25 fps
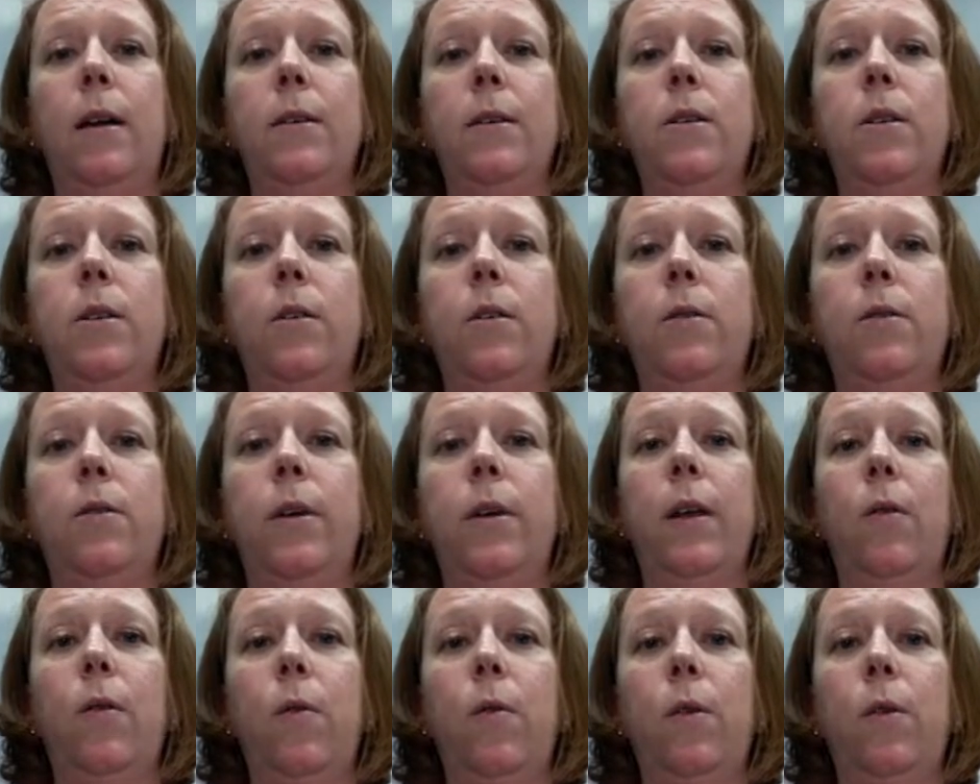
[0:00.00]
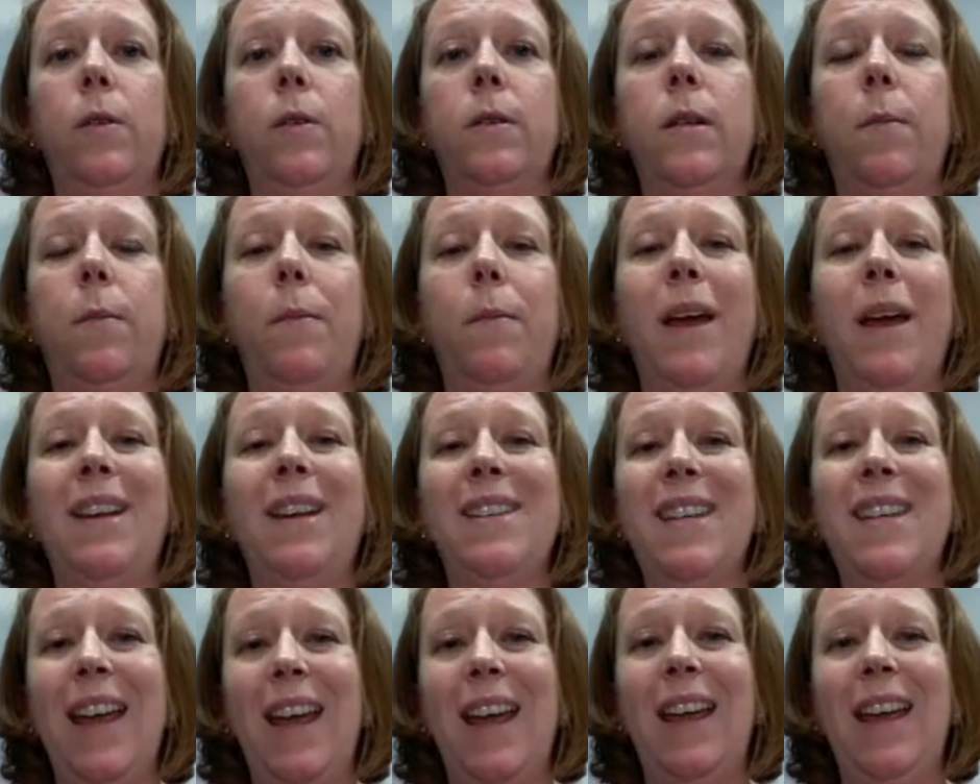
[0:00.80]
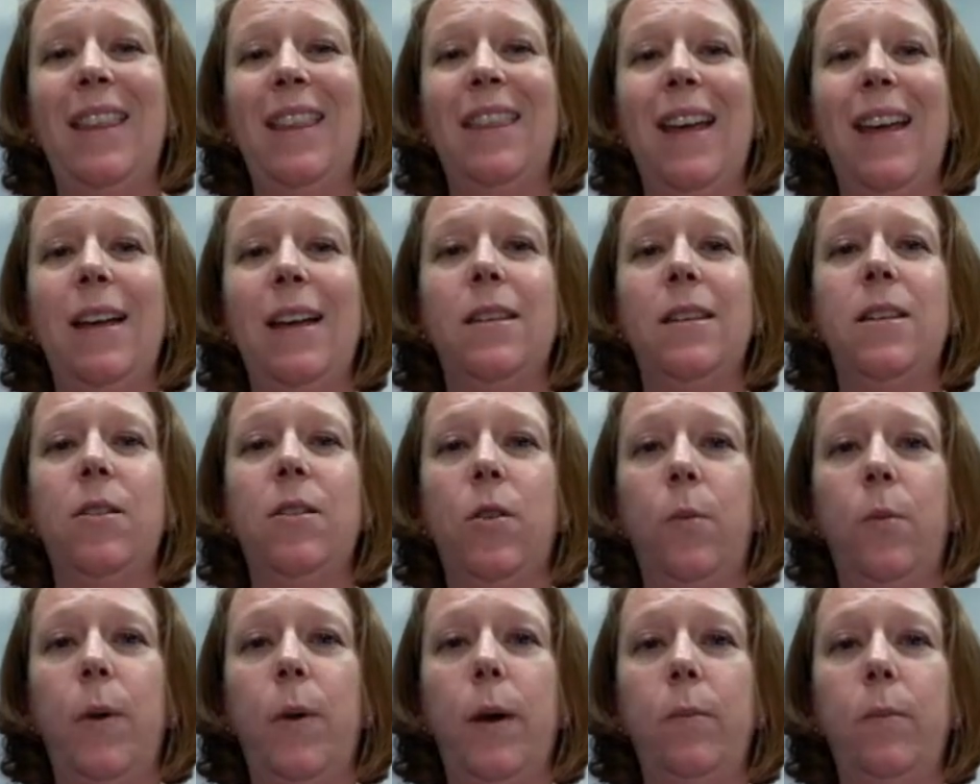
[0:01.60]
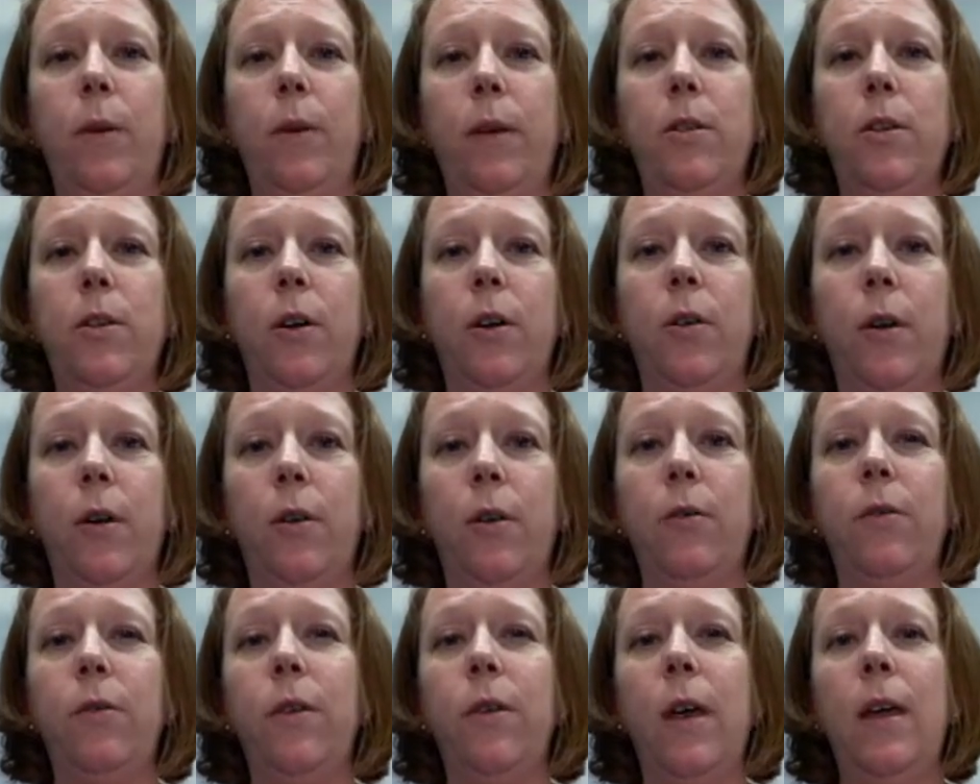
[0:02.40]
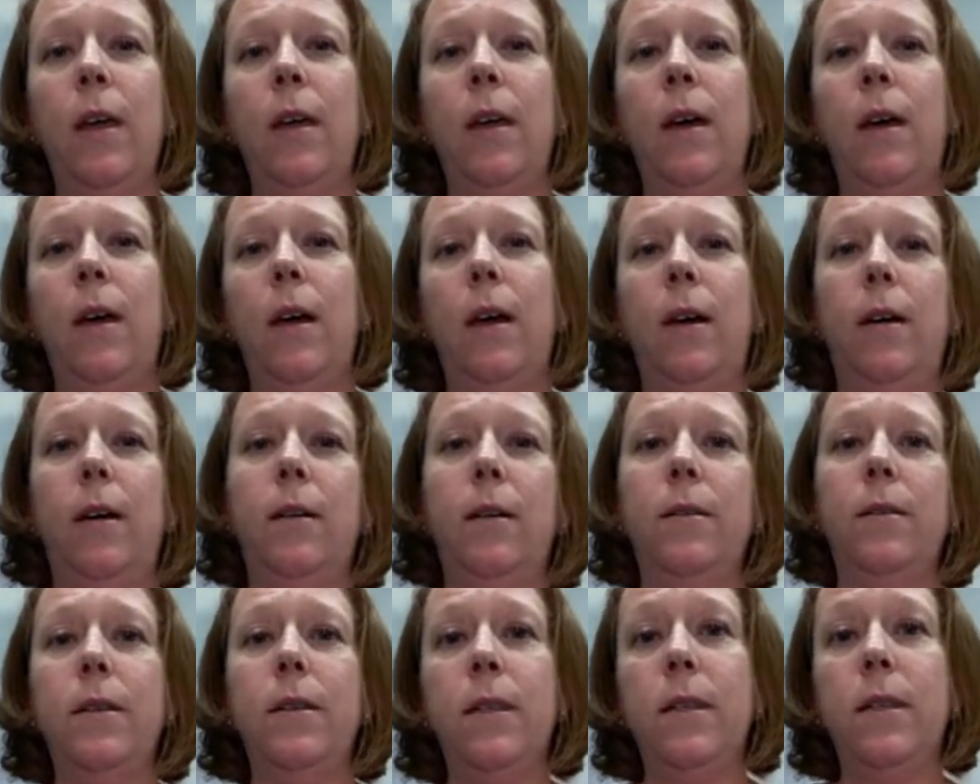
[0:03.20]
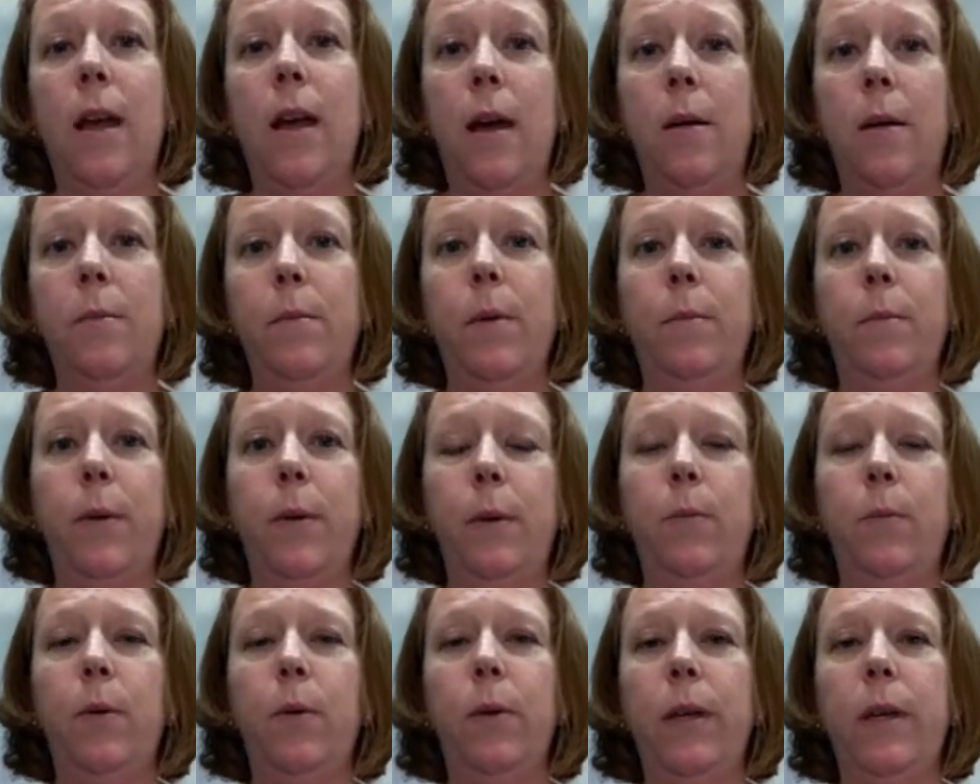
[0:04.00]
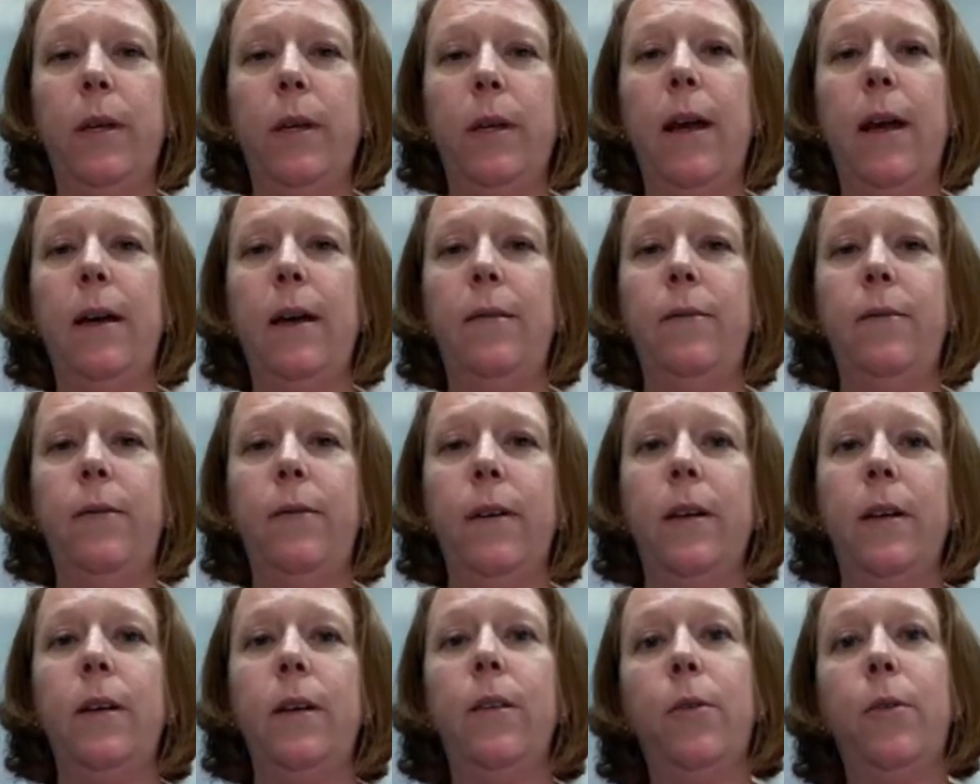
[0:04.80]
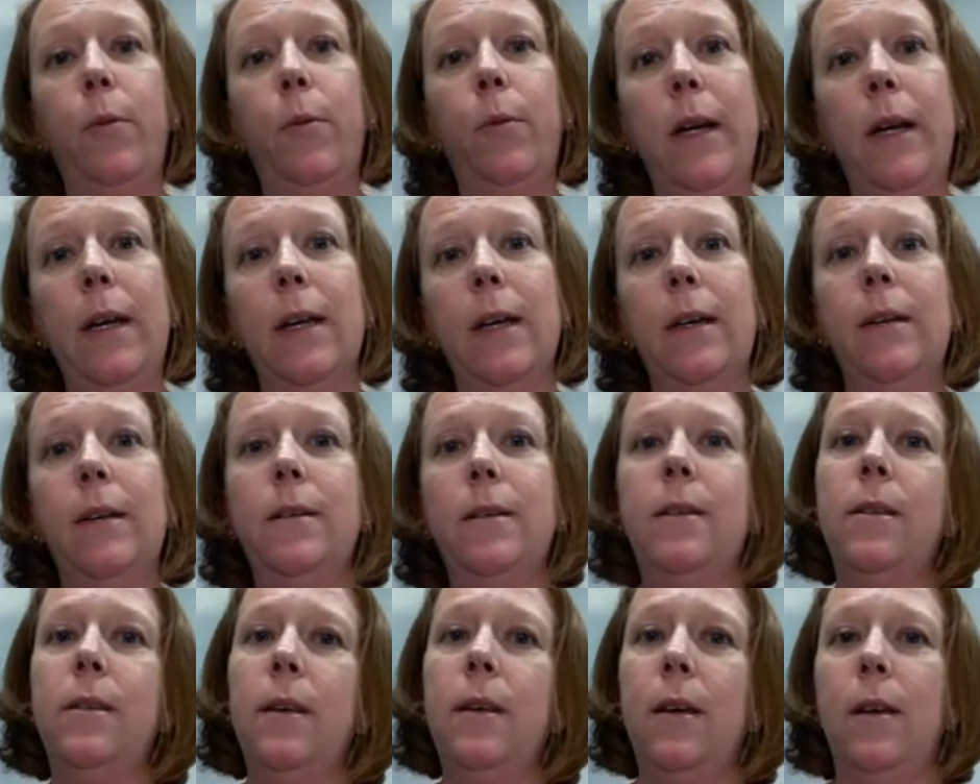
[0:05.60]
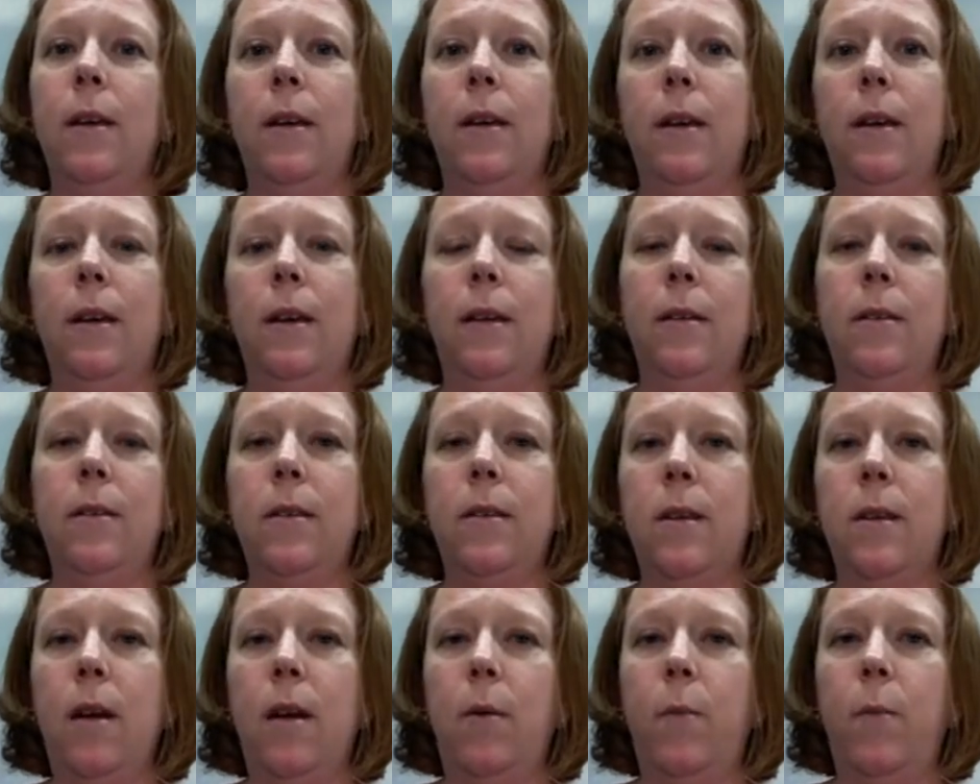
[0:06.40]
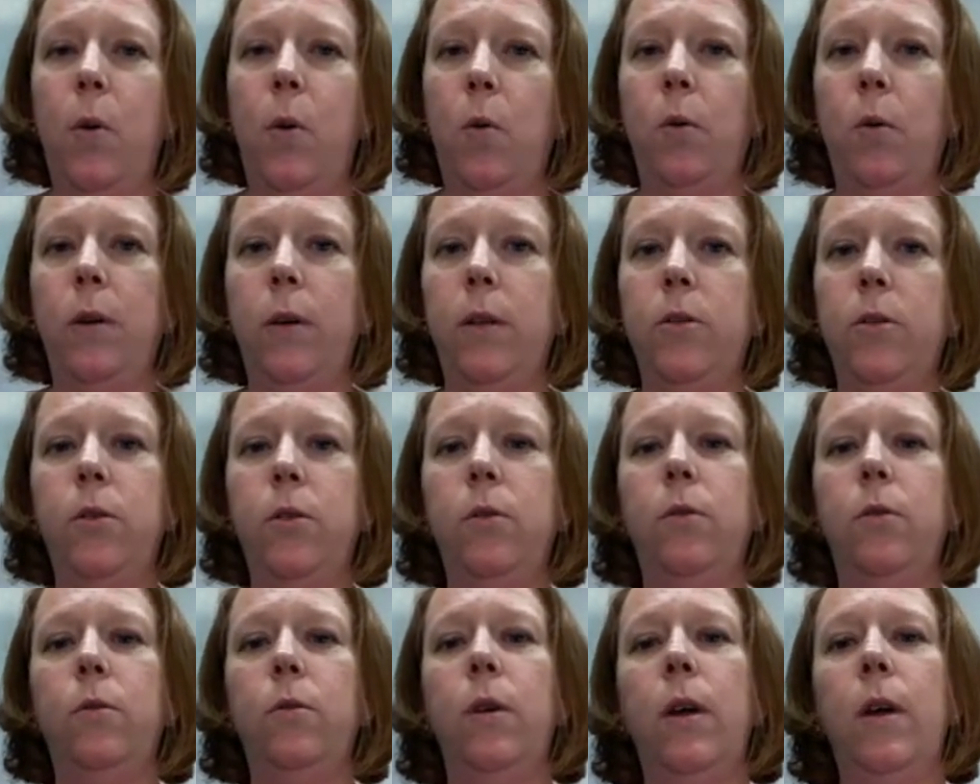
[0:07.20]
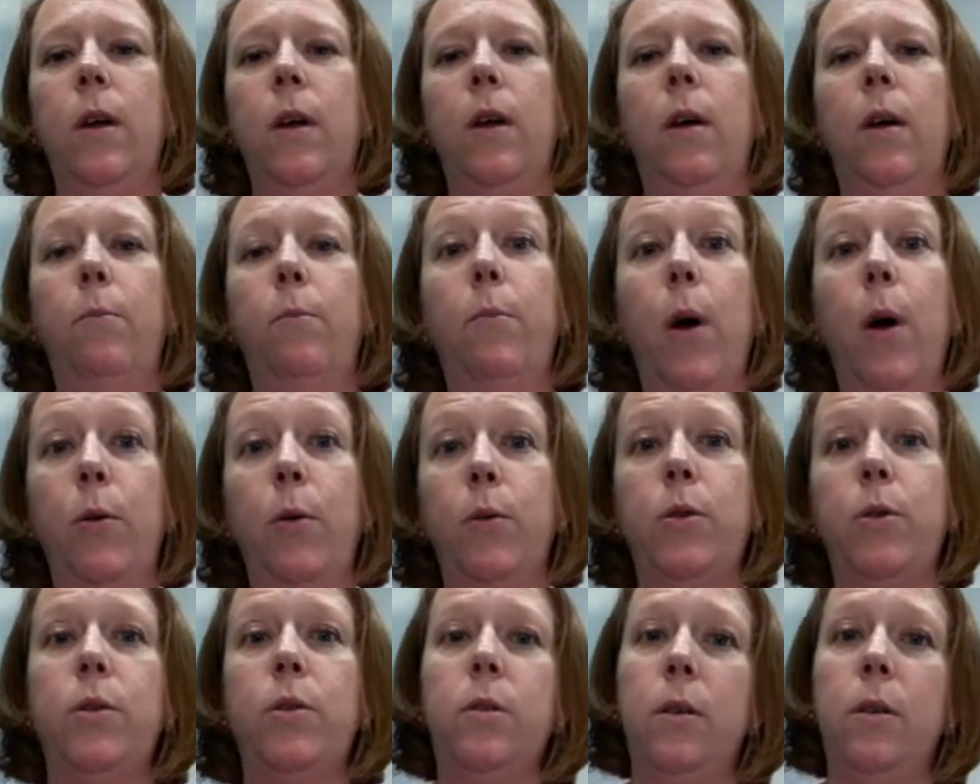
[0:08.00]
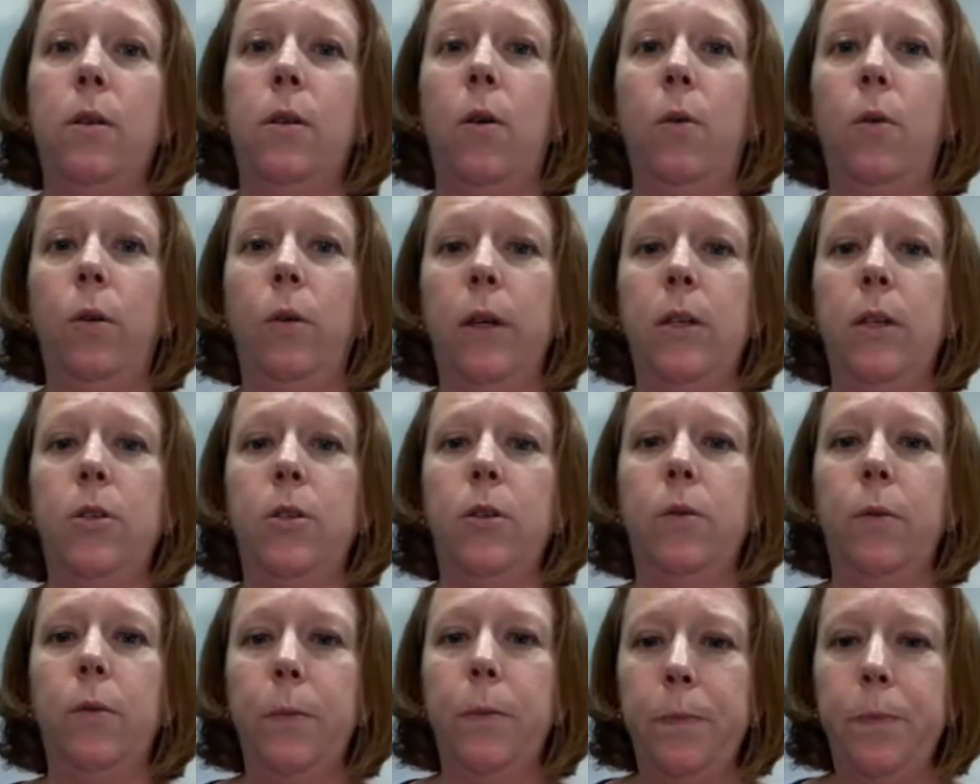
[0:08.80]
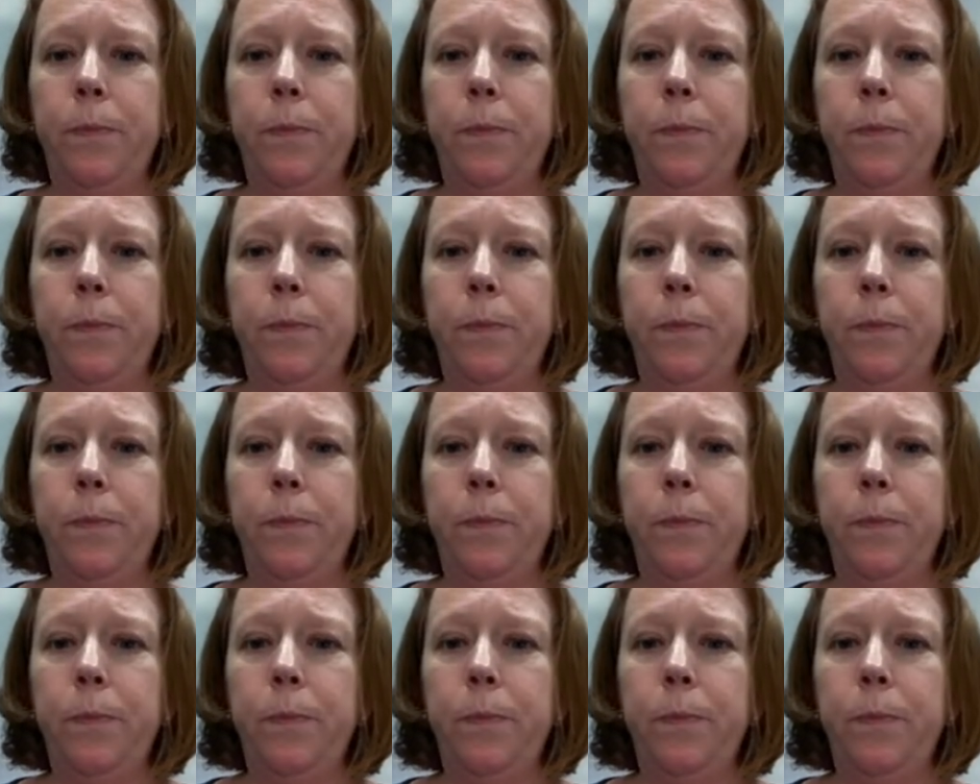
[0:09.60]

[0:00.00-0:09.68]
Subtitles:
So order to maintain that zero population growth, some people need to have 3 kids and some only 2, most only 2.